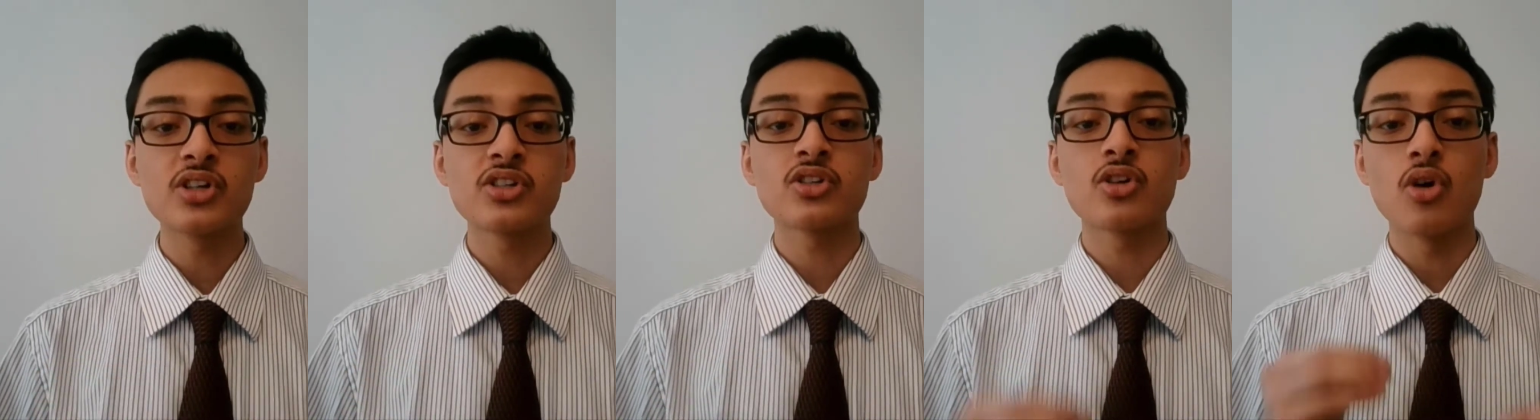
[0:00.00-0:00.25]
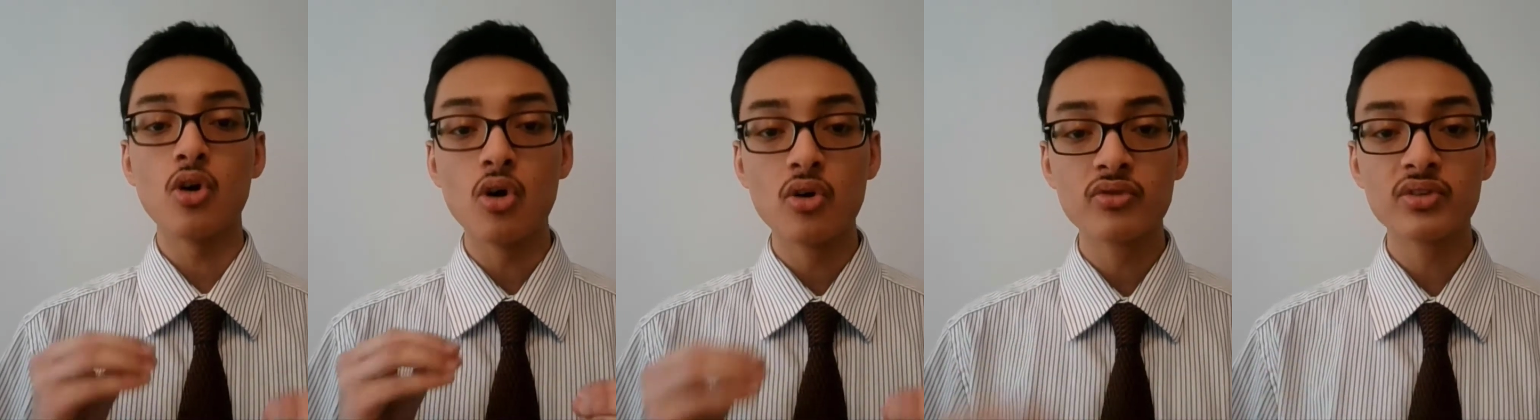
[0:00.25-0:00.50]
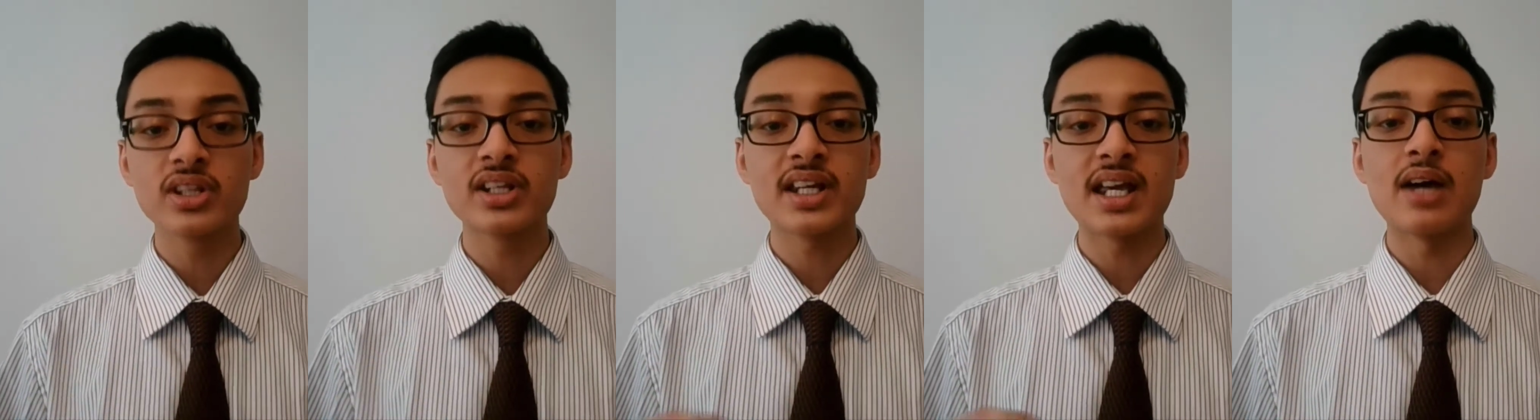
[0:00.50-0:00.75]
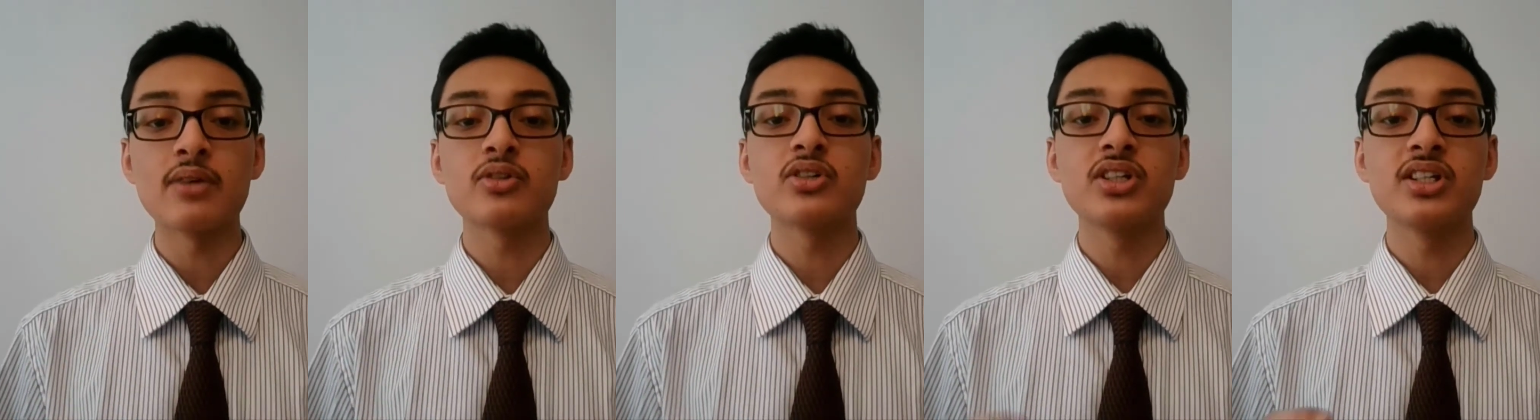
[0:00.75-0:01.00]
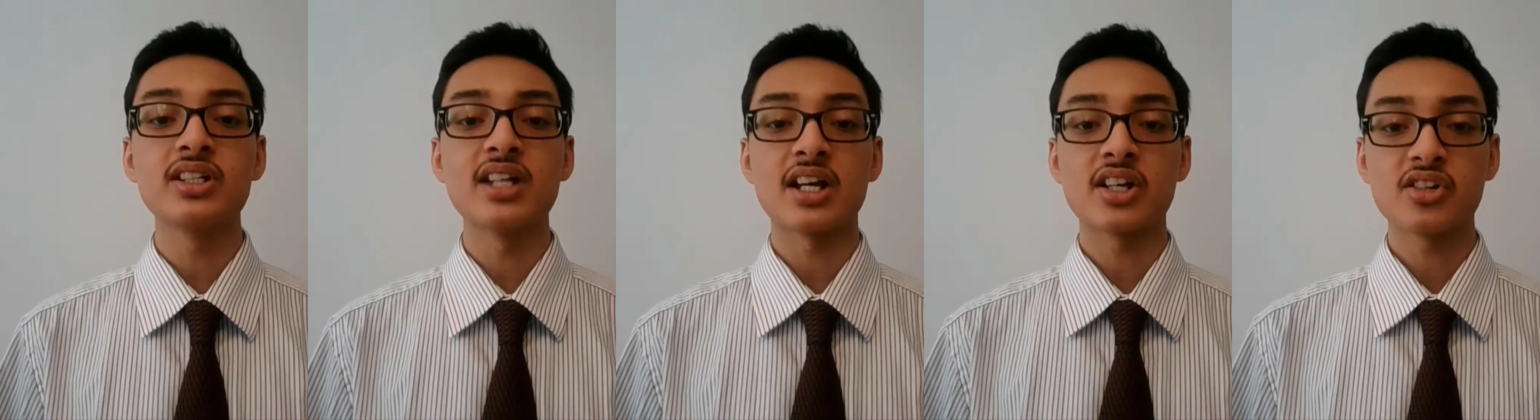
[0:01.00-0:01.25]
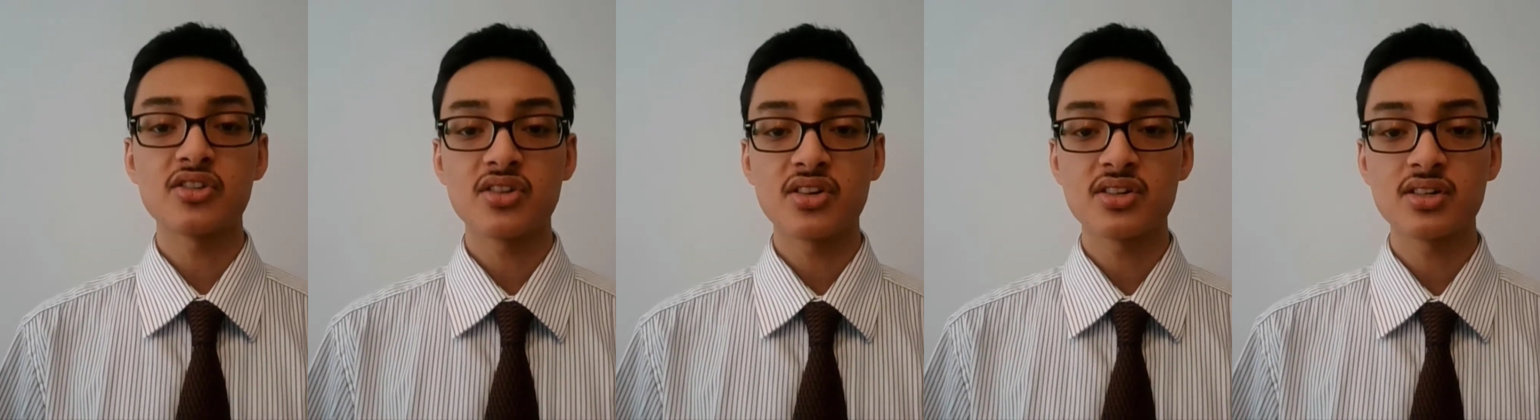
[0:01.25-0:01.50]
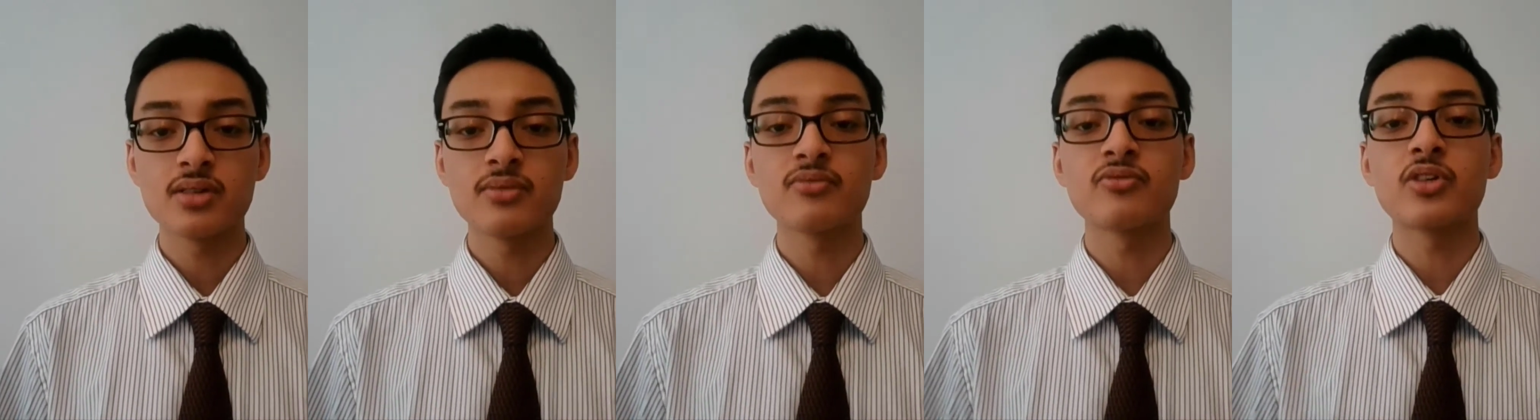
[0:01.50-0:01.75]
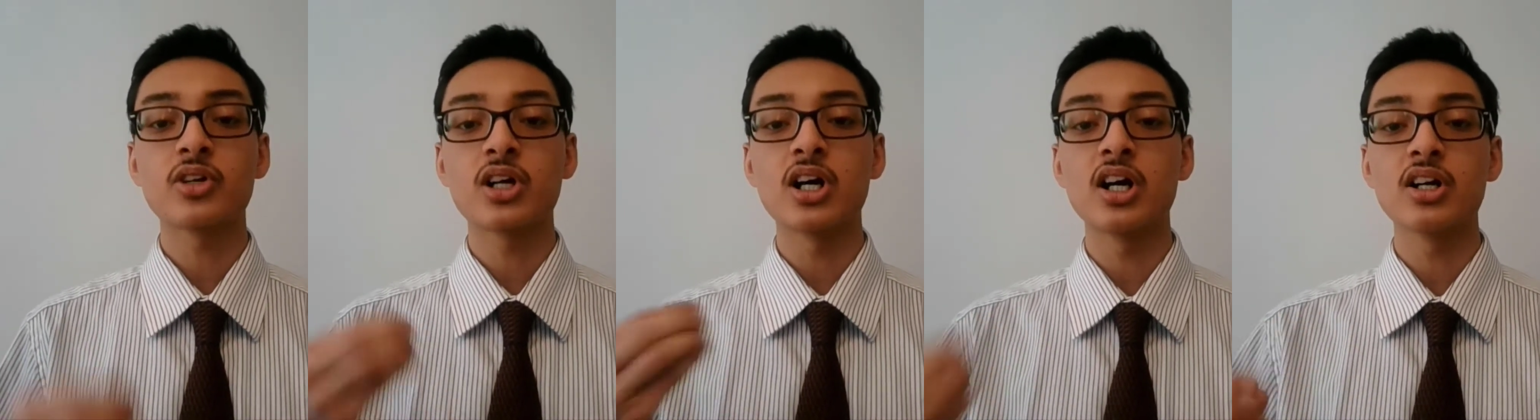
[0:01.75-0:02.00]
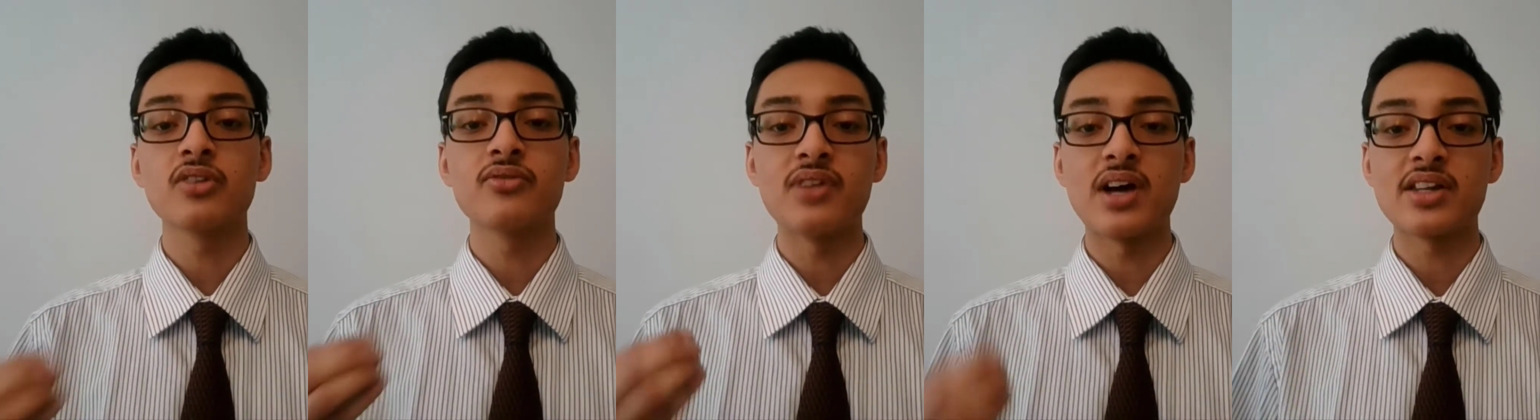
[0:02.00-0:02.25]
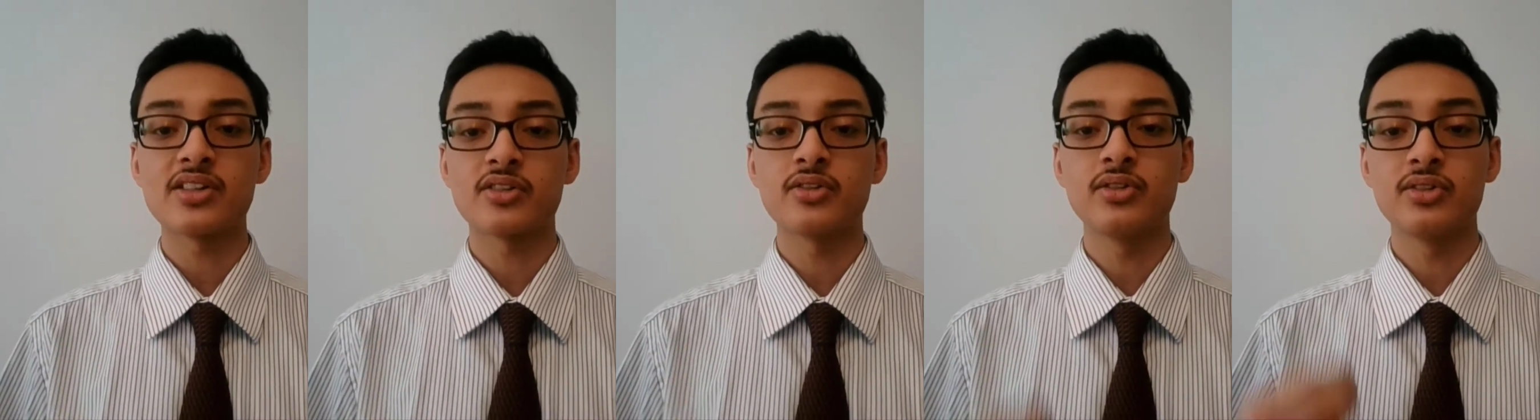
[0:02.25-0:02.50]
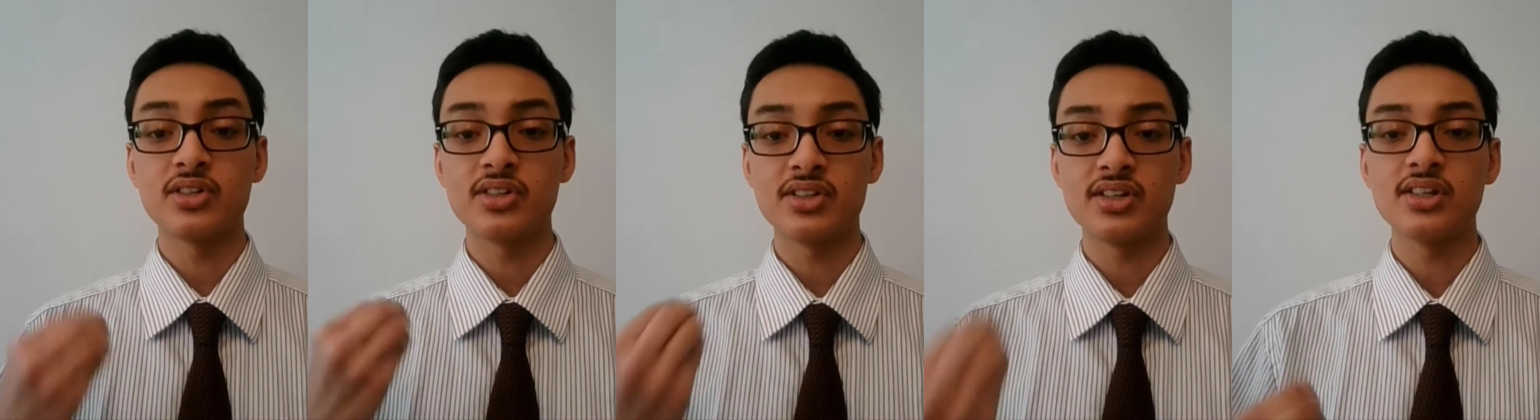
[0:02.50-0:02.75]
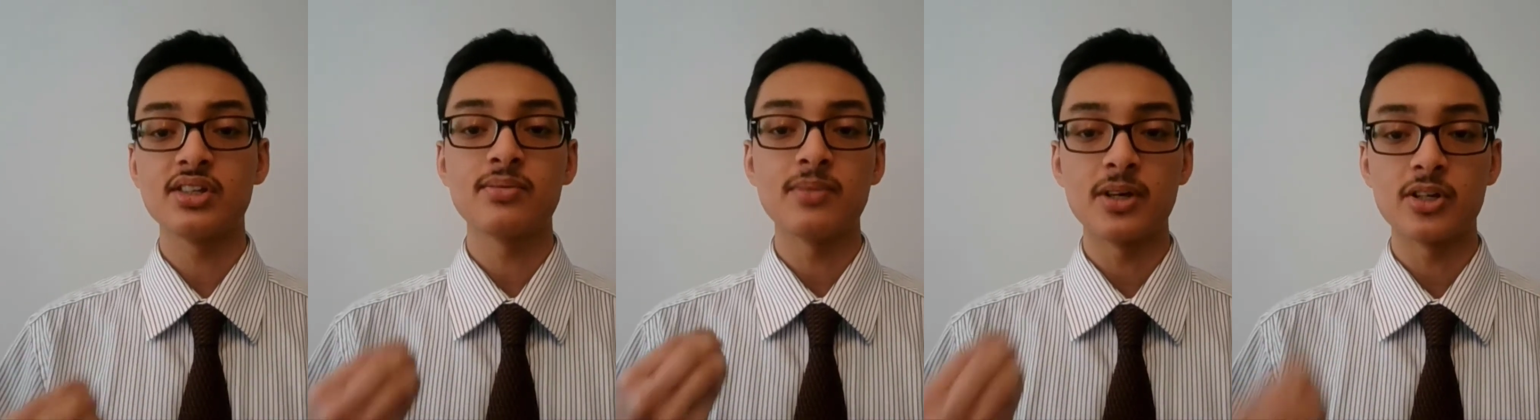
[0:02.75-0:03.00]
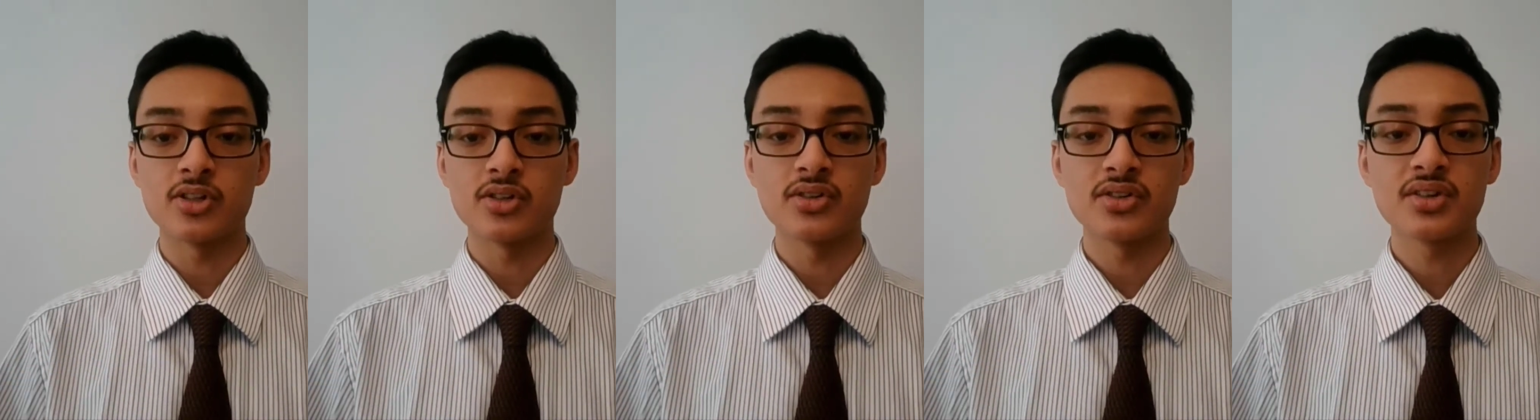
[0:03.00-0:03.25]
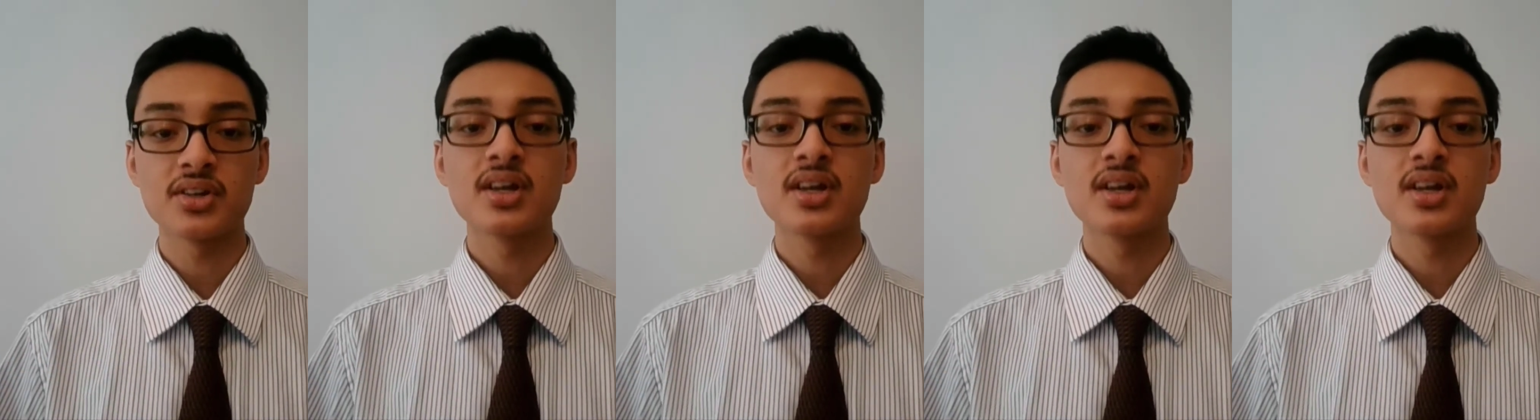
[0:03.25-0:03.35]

over-the-counter detection system for cardiovascular disease patients,